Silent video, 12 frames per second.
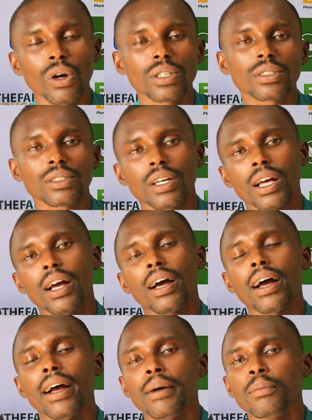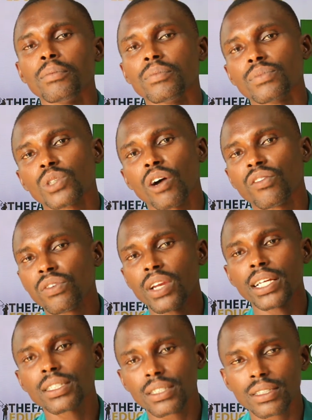because of
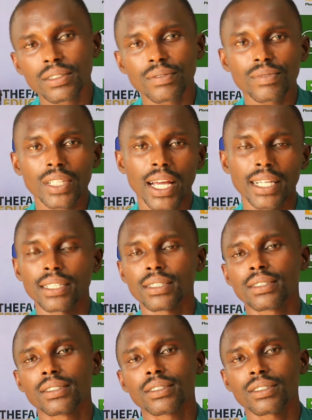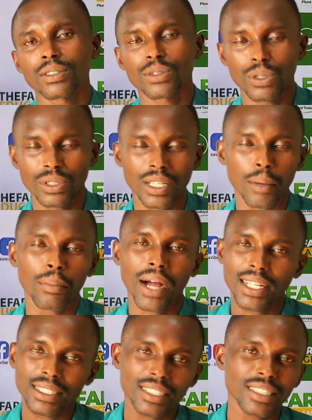late it is the
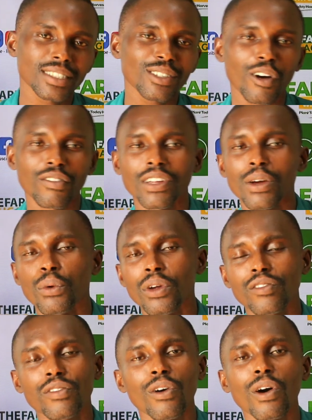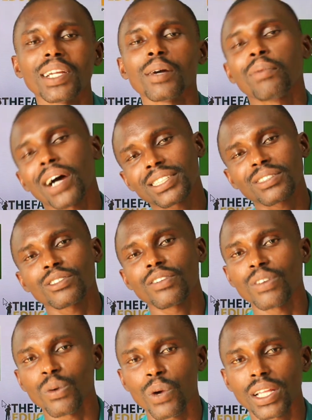pattern of the rainfall, the pattern
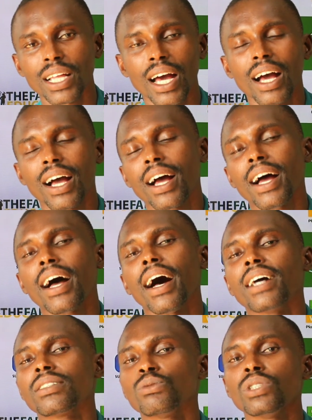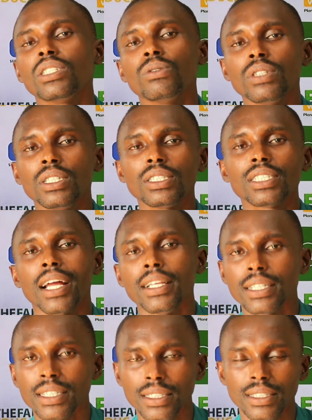of the weather has really, really
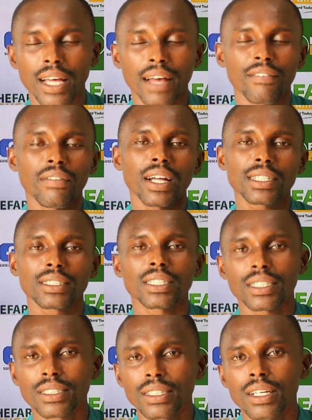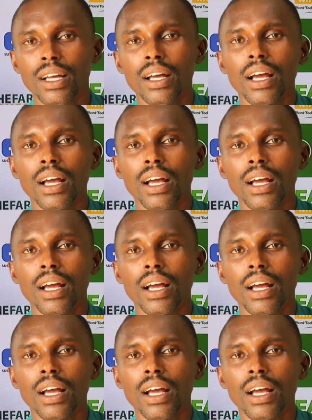changed, and it's affecting